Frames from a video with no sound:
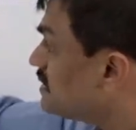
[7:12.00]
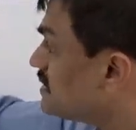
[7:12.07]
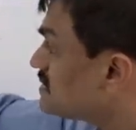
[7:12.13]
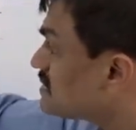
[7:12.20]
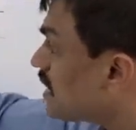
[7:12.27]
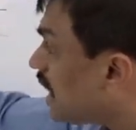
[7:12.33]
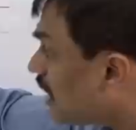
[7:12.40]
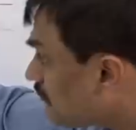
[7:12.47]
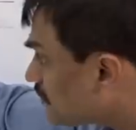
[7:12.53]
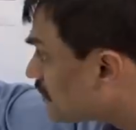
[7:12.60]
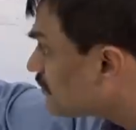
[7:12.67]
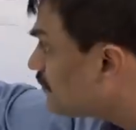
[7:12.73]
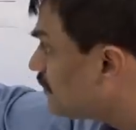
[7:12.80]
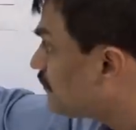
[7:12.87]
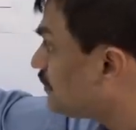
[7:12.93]
is
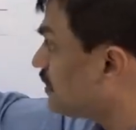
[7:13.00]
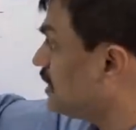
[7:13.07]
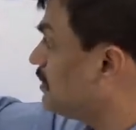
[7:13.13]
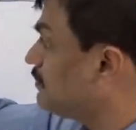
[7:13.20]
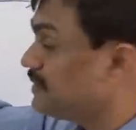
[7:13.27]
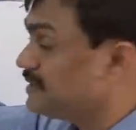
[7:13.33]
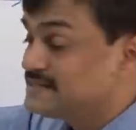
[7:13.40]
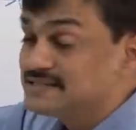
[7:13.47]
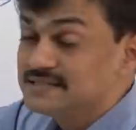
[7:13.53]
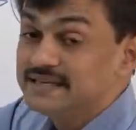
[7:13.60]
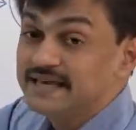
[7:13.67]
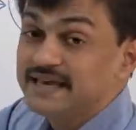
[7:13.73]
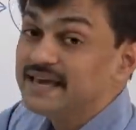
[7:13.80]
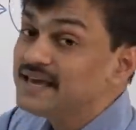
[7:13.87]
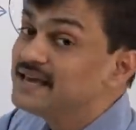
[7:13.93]
after 15 means
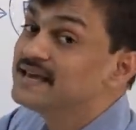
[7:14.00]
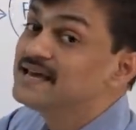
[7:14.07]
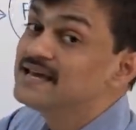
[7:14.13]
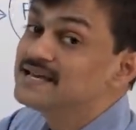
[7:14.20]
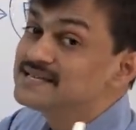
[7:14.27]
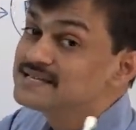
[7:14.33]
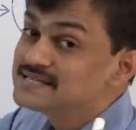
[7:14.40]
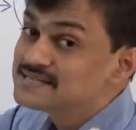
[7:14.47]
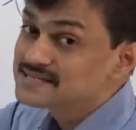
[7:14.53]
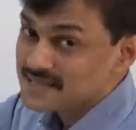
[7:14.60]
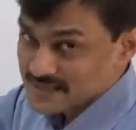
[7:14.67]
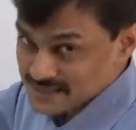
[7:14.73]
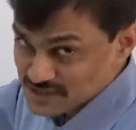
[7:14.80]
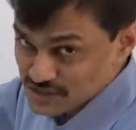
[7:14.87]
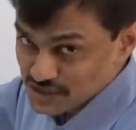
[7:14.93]
day
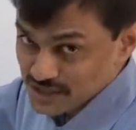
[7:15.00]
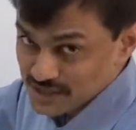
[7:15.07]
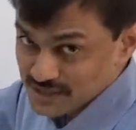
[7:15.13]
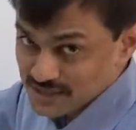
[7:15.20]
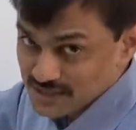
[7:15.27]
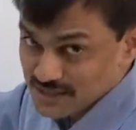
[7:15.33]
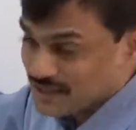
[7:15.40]
16.